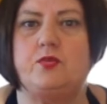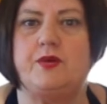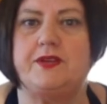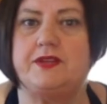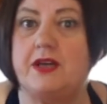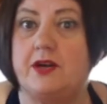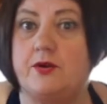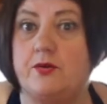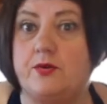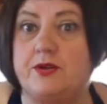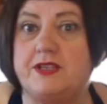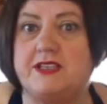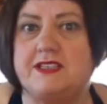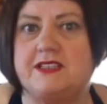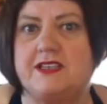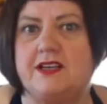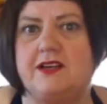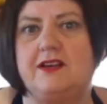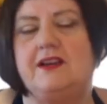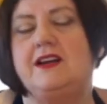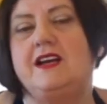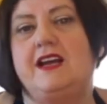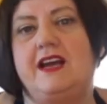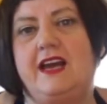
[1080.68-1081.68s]
with
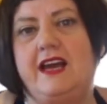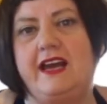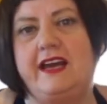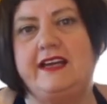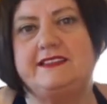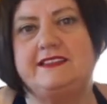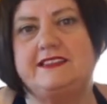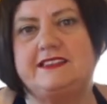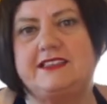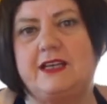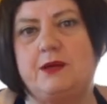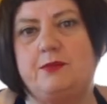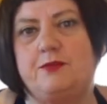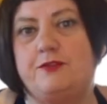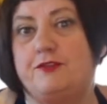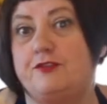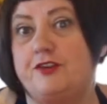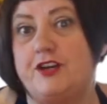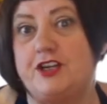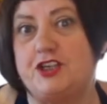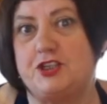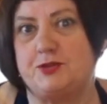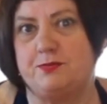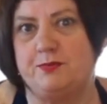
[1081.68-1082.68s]
harissa and some
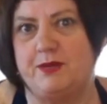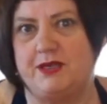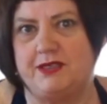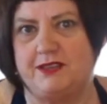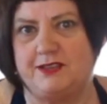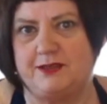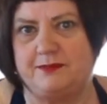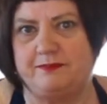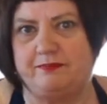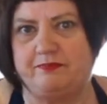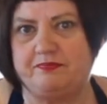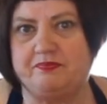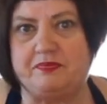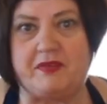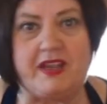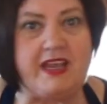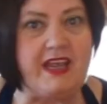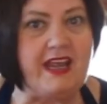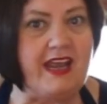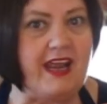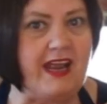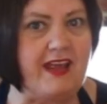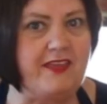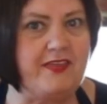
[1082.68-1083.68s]
fresh mint.
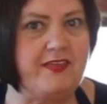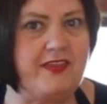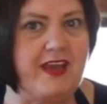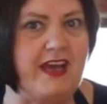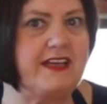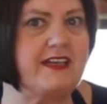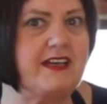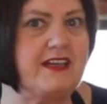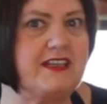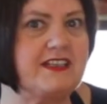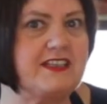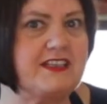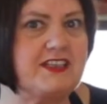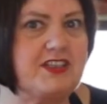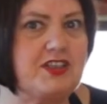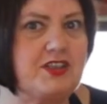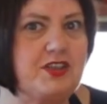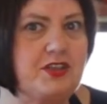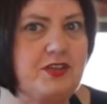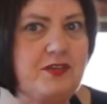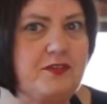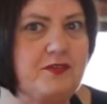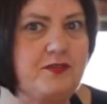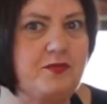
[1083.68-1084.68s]
And that I
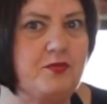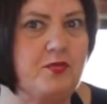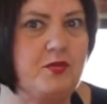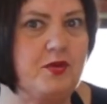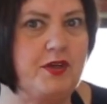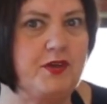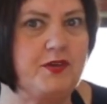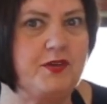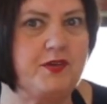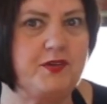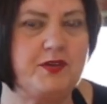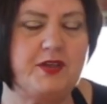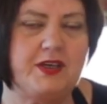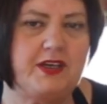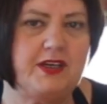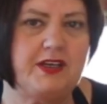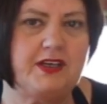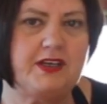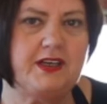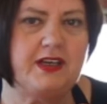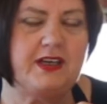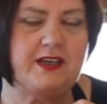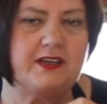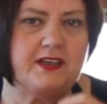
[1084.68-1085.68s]
serve with
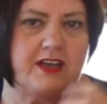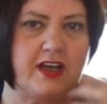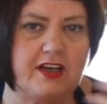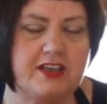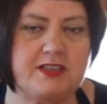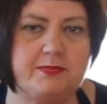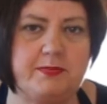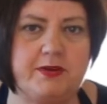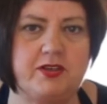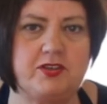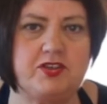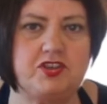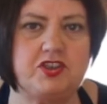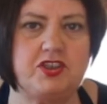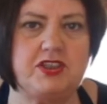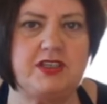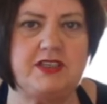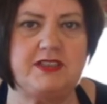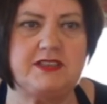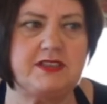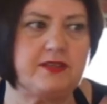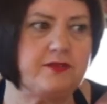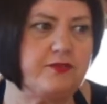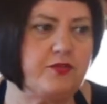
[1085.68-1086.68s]
goat's milk
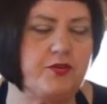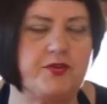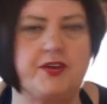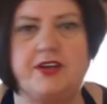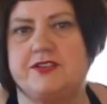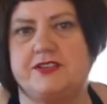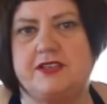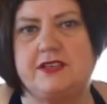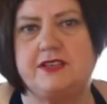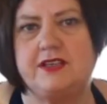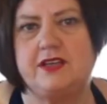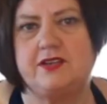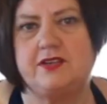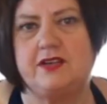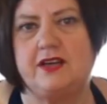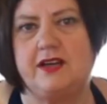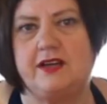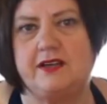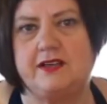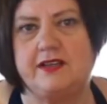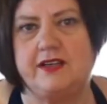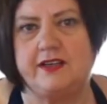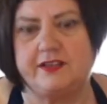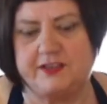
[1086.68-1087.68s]
cheese, and for those that don't
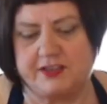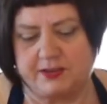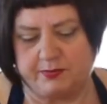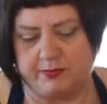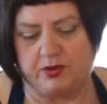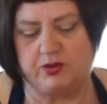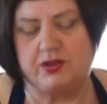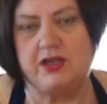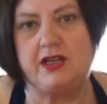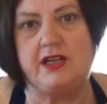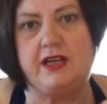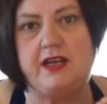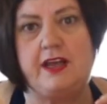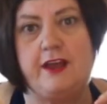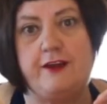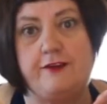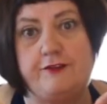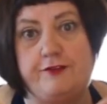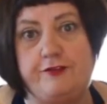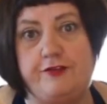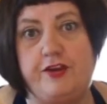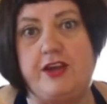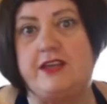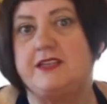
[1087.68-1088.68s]
like goat's milk,
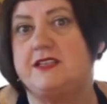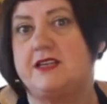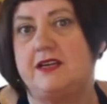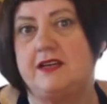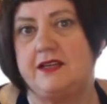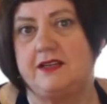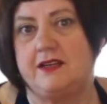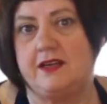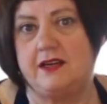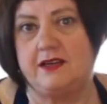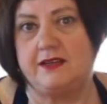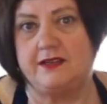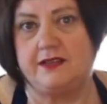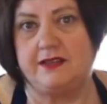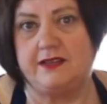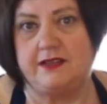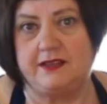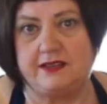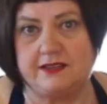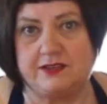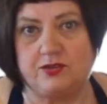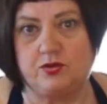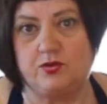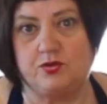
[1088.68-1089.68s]
feta and honey
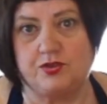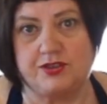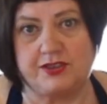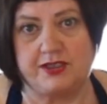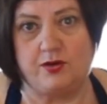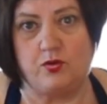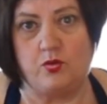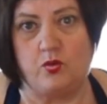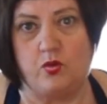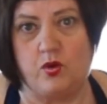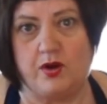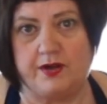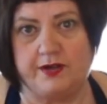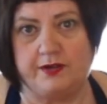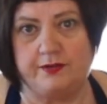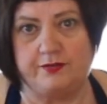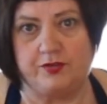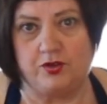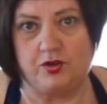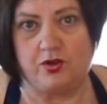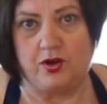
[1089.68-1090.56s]
is also a wonderful